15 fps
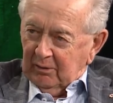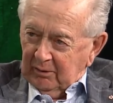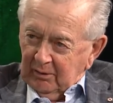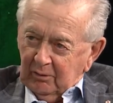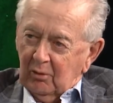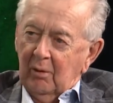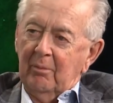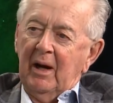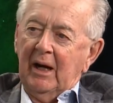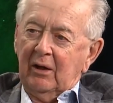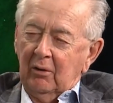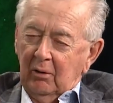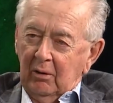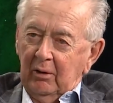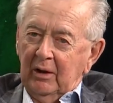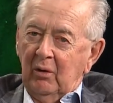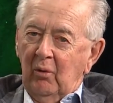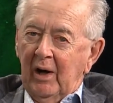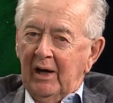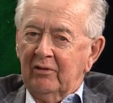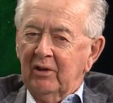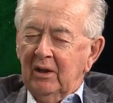in Quebec or in the
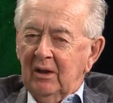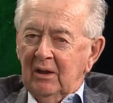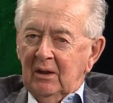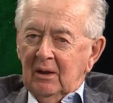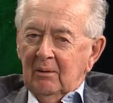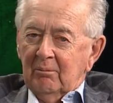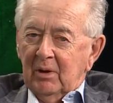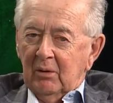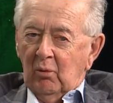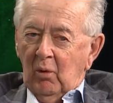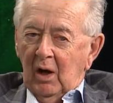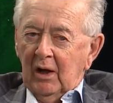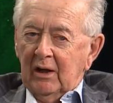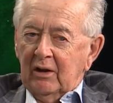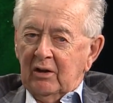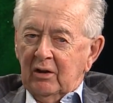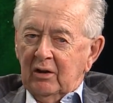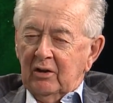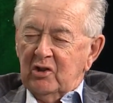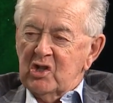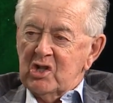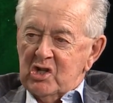West, but want
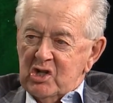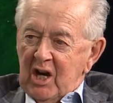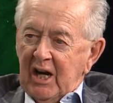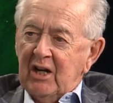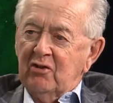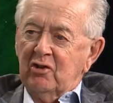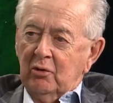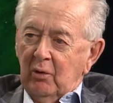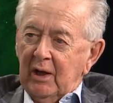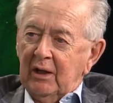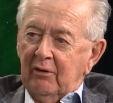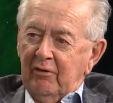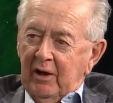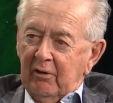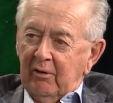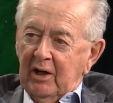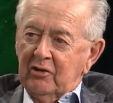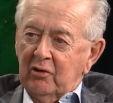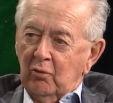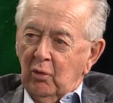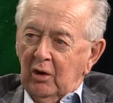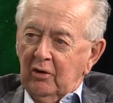to change the way the
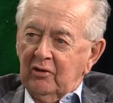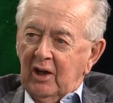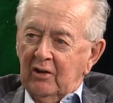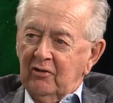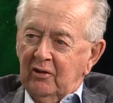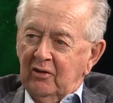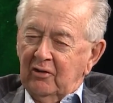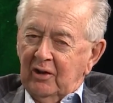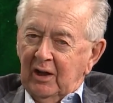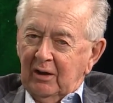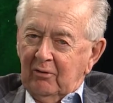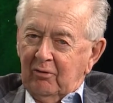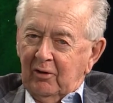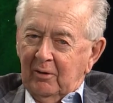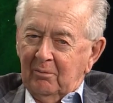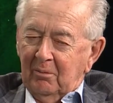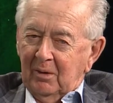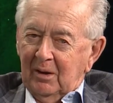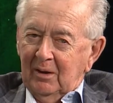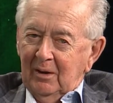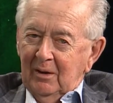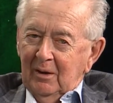federation works as distinct
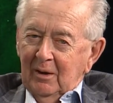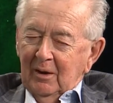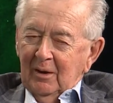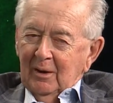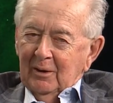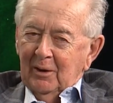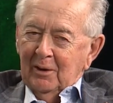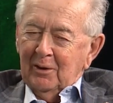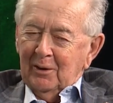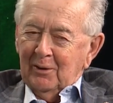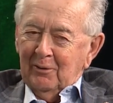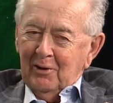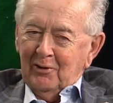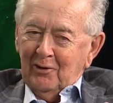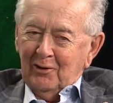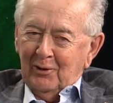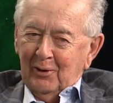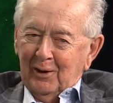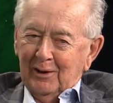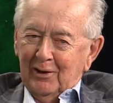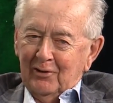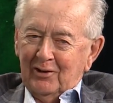from... there is a
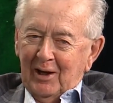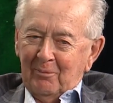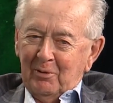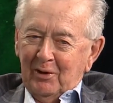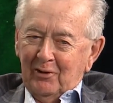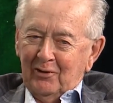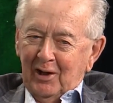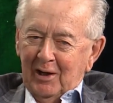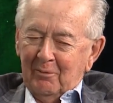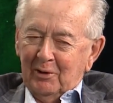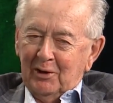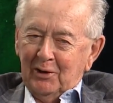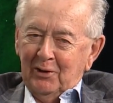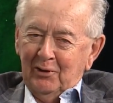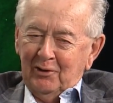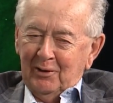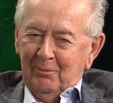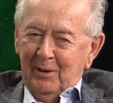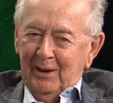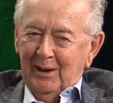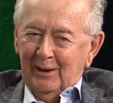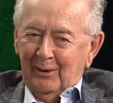story on the separatist sentiment. There used to
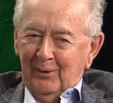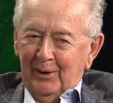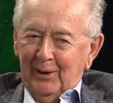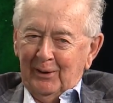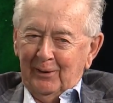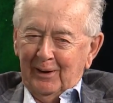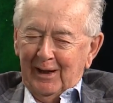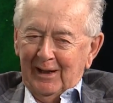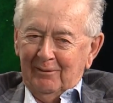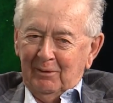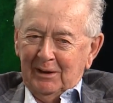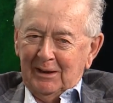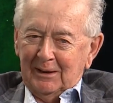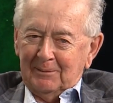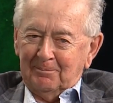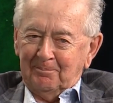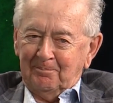be a lawyer in Edmonton